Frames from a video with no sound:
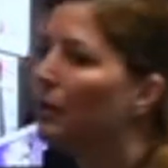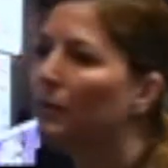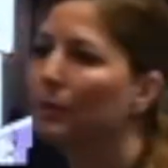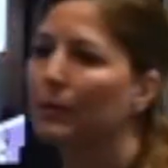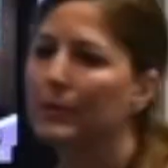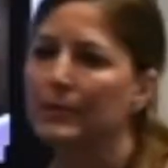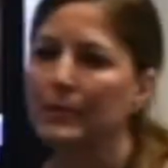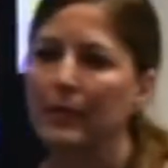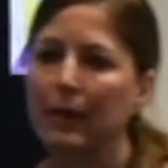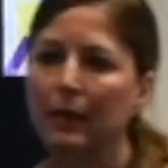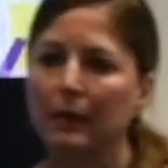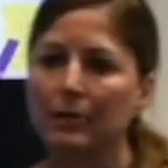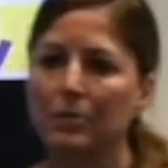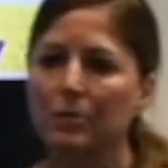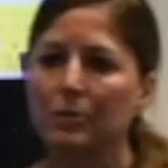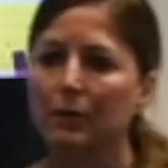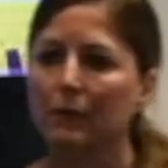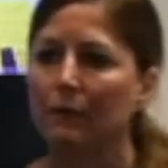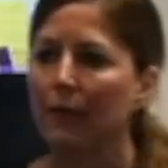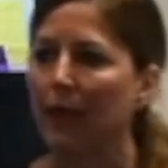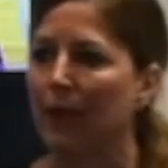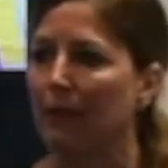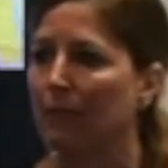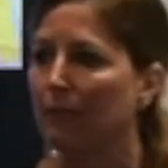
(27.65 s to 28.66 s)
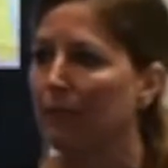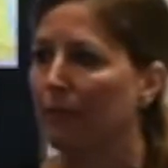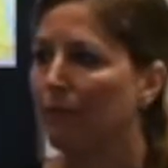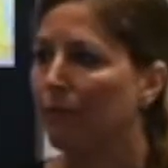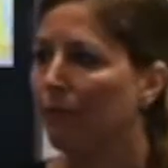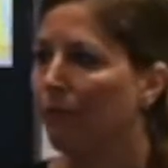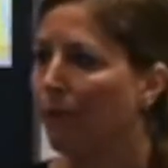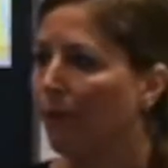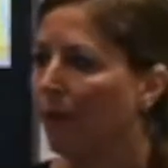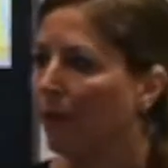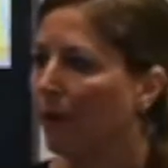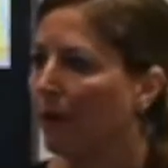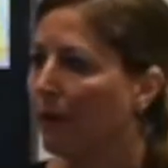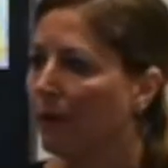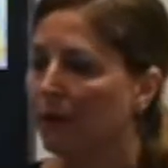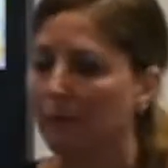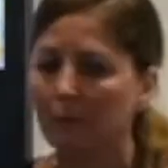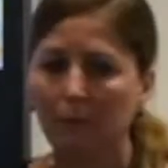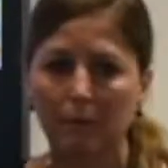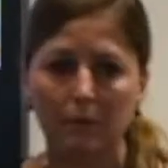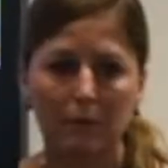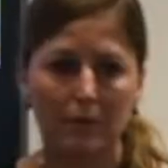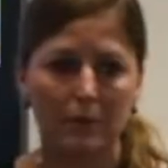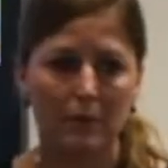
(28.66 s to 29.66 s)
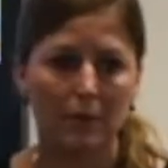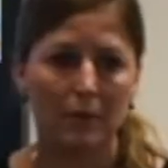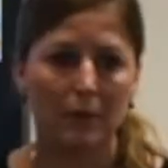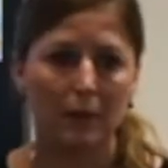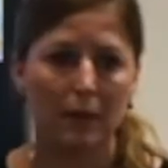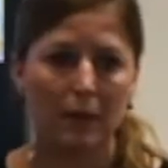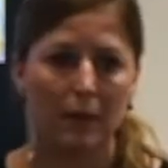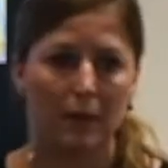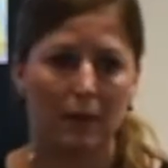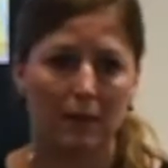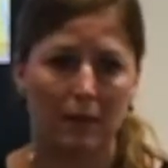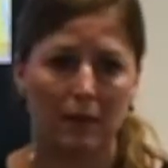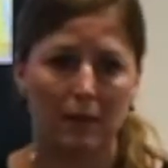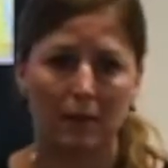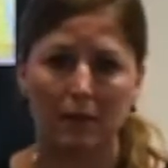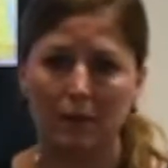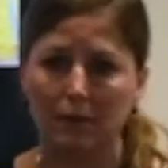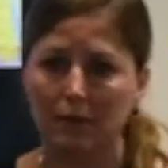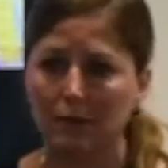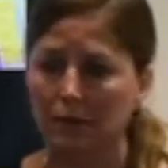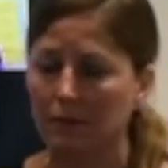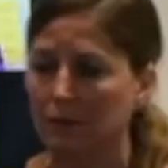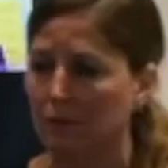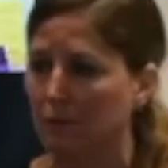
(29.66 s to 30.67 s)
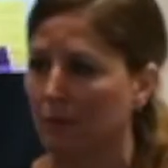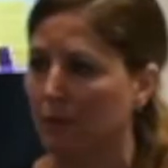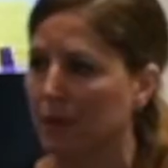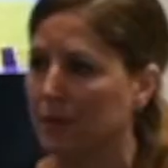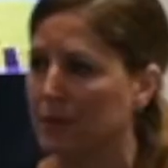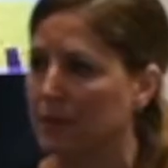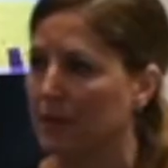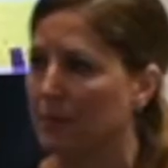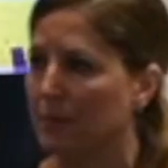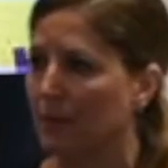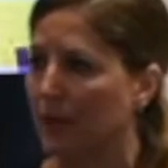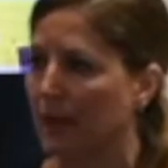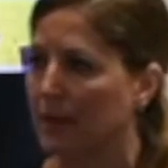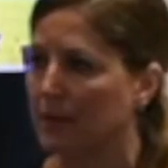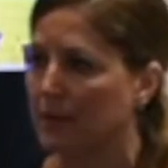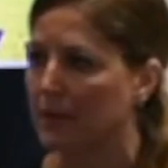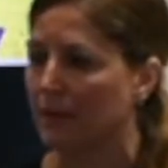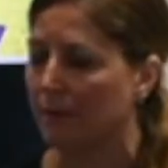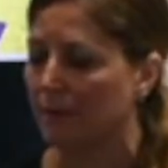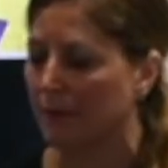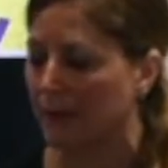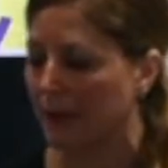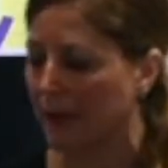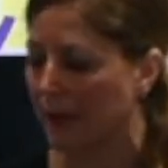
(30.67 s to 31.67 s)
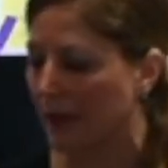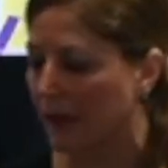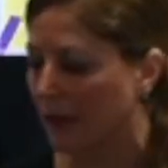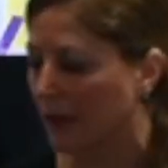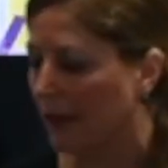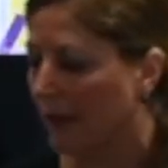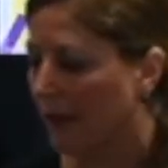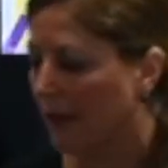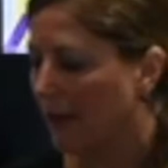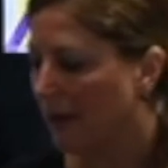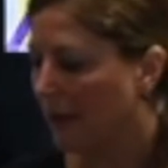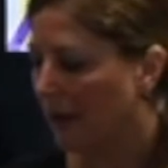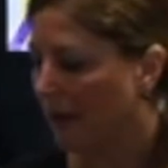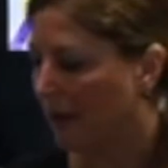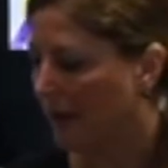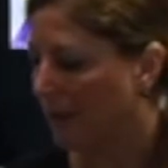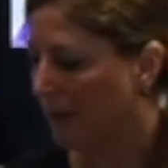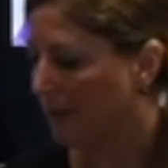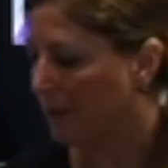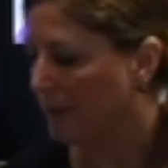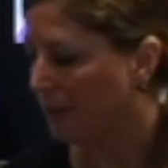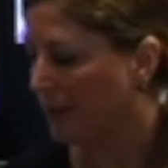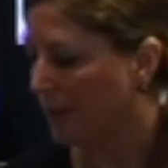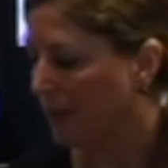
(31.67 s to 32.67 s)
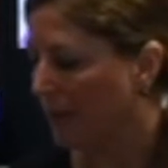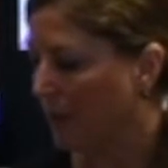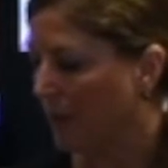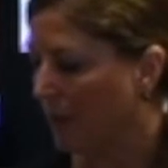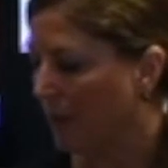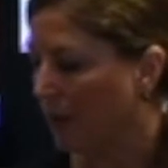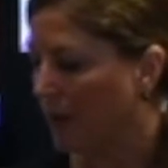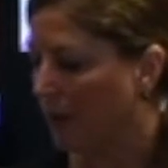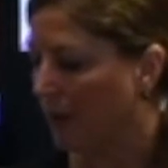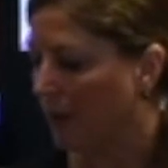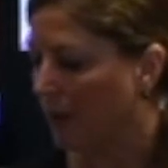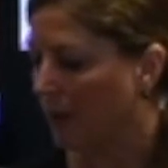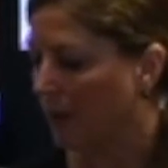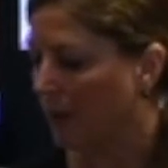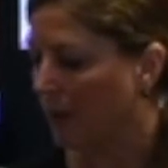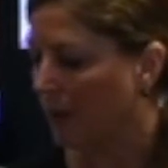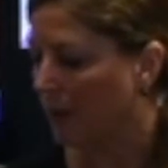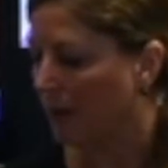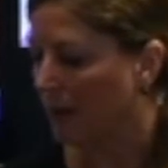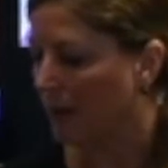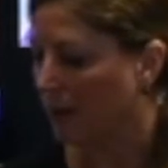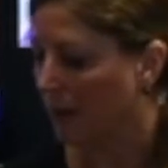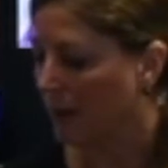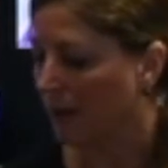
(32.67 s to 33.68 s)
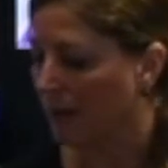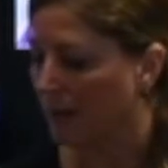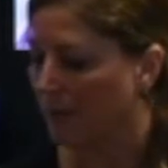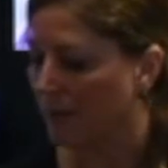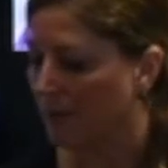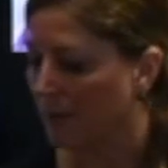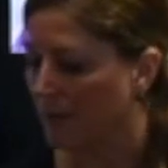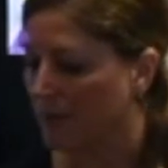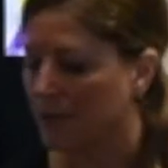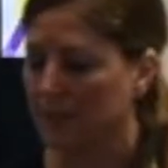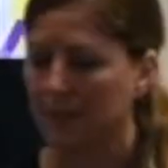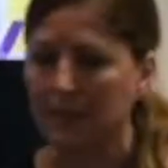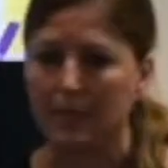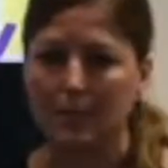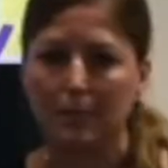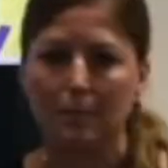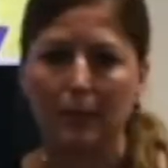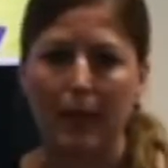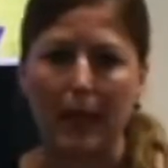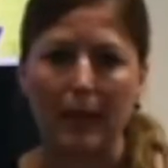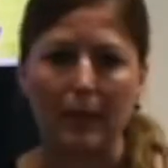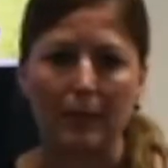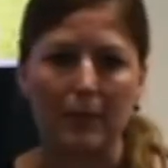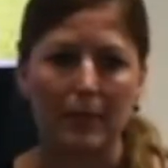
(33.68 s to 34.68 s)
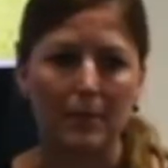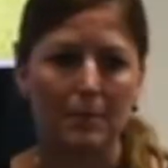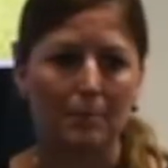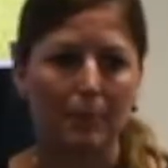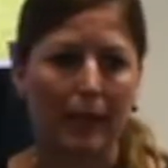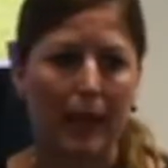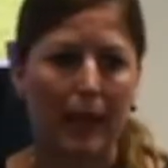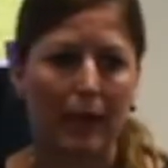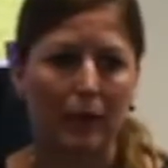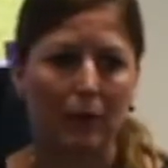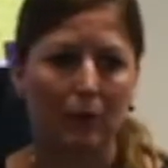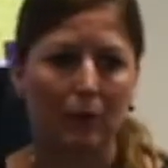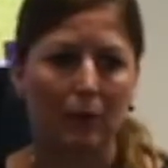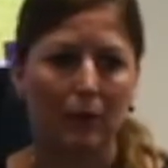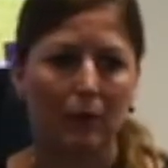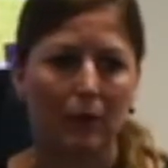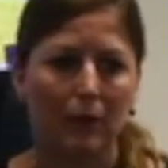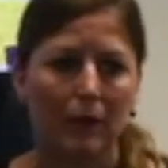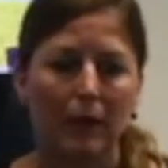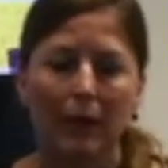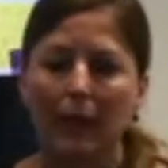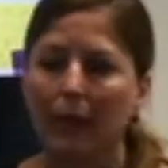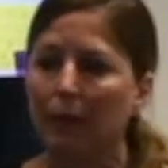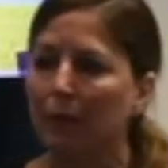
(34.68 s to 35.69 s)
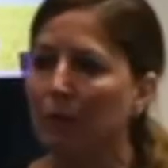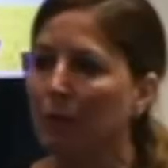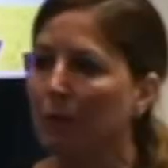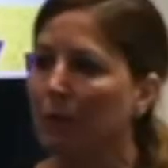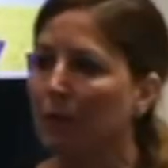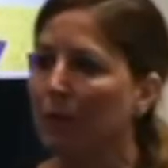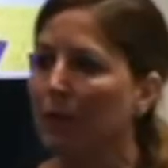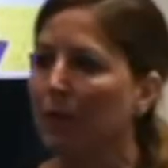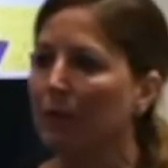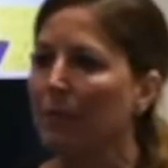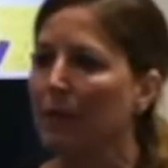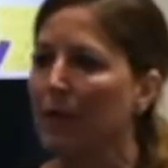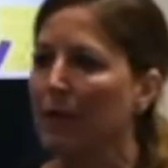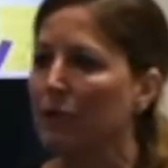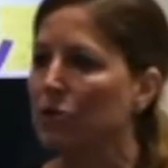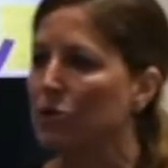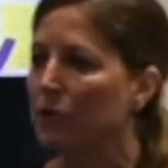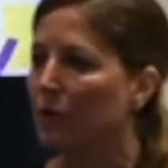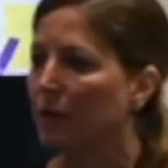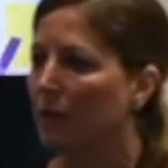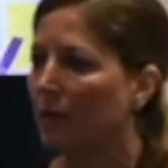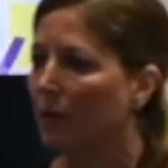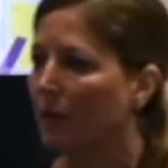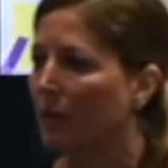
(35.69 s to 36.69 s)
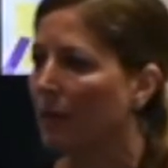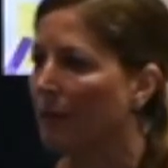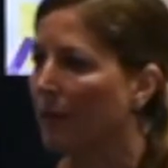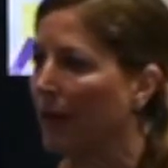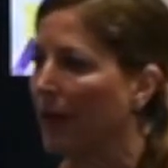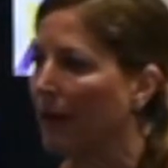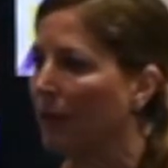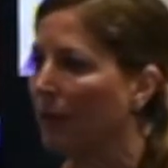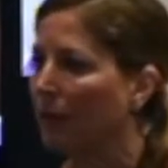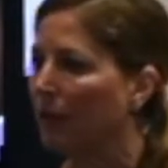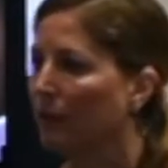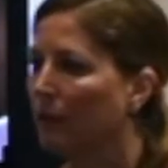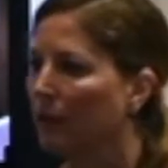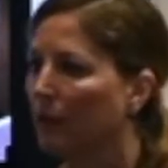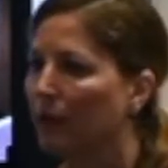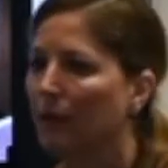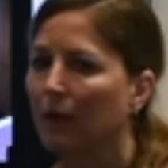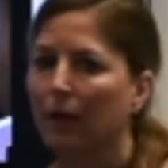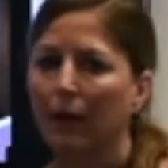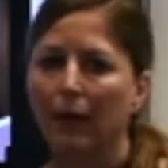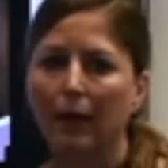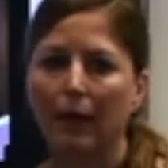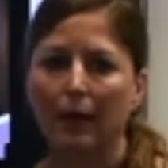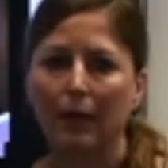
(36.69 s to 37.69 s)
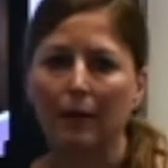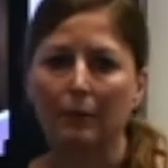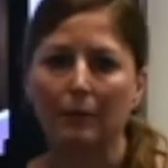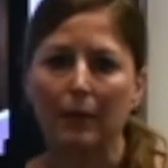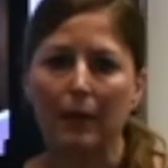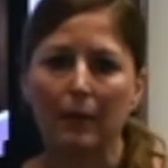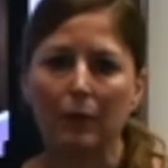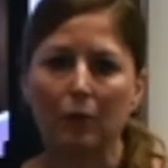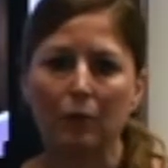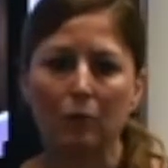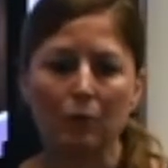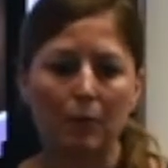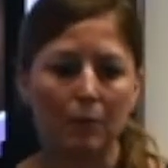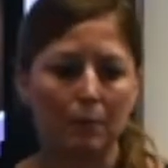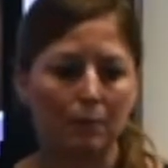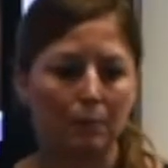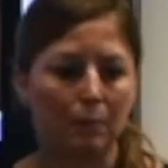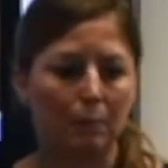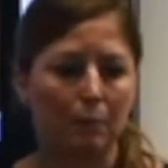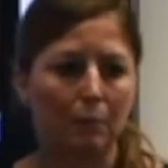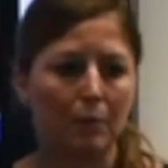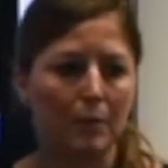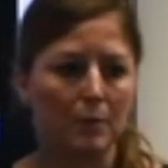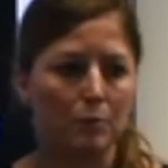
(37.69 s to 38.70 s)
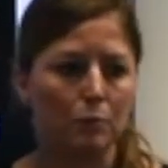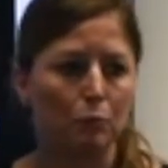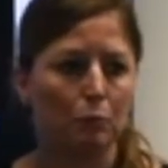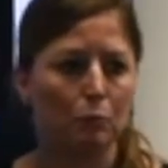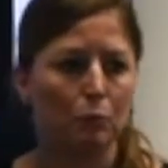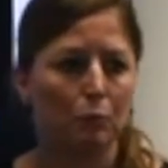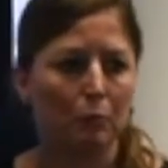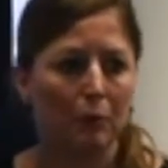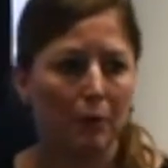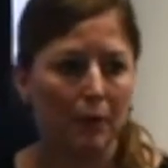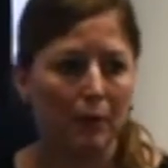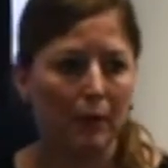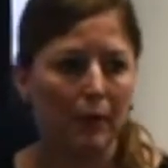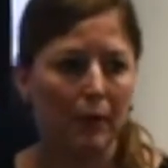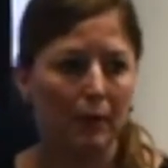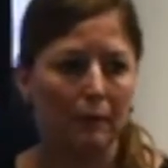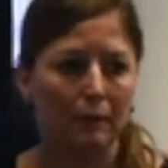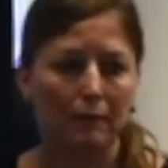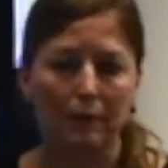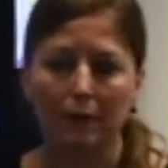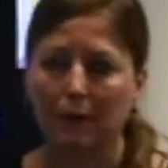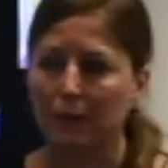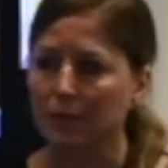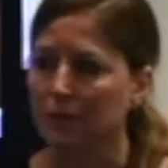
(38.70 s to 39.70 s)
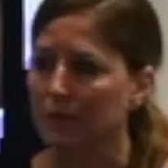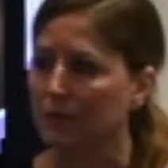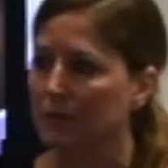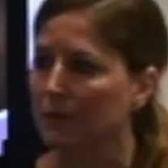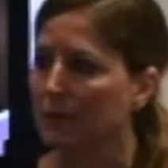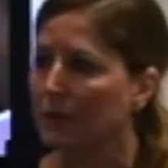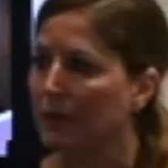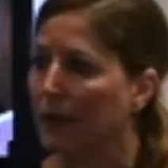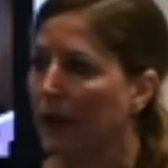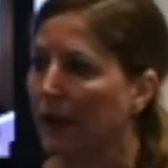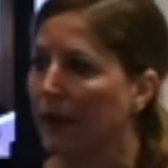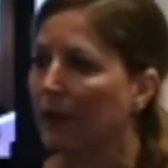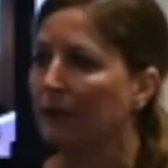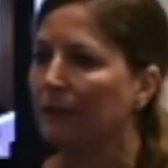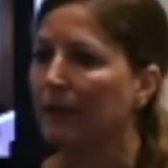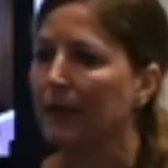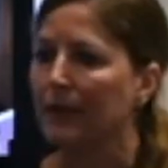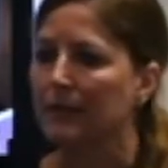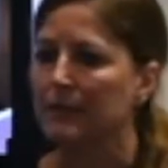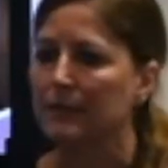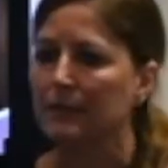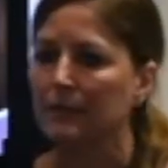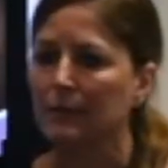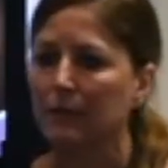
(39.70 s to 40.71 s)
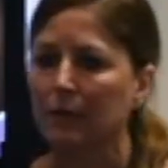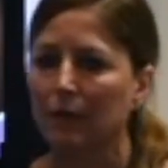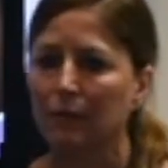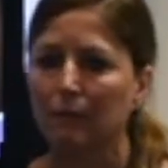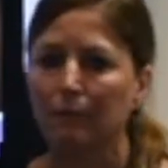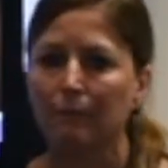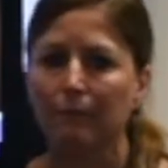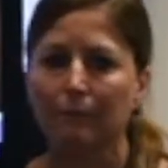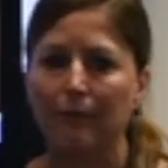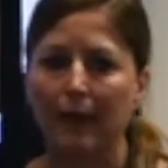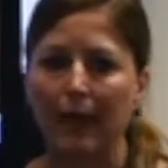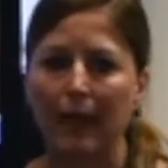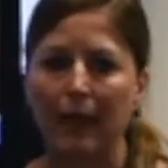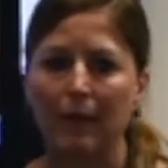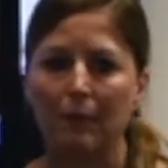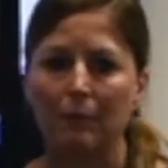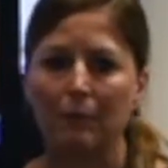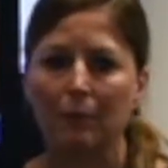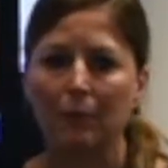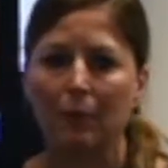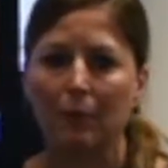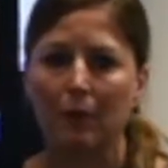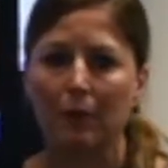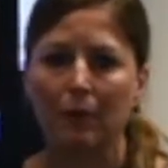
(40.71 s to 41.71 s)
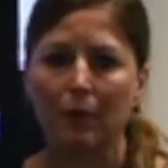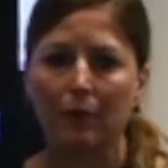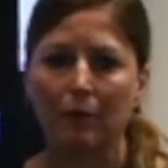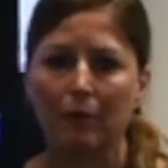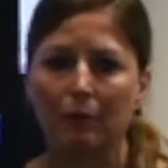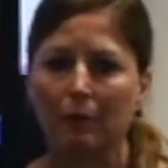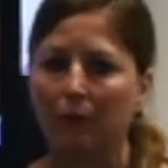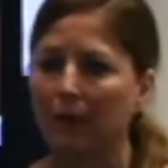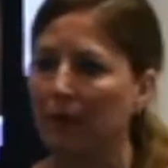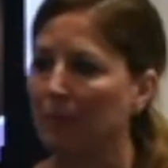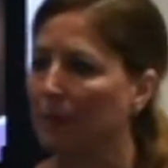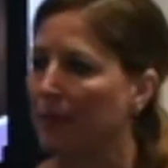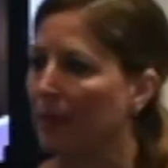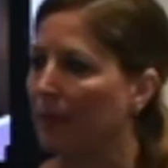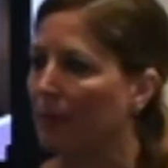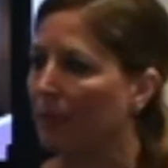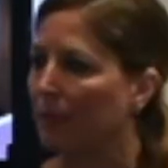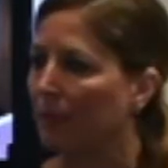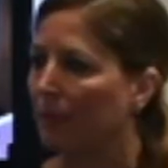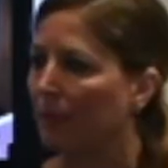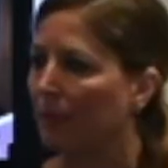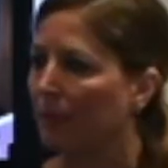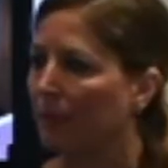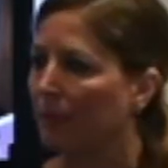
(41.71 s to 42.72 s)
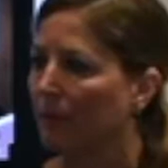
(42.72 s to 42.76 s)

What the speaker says: we sent a survey before to the recipients of the that were going to participate in this panel. And we really made sure that the panel and the group was really diverse. None of us could invite more than 3 people.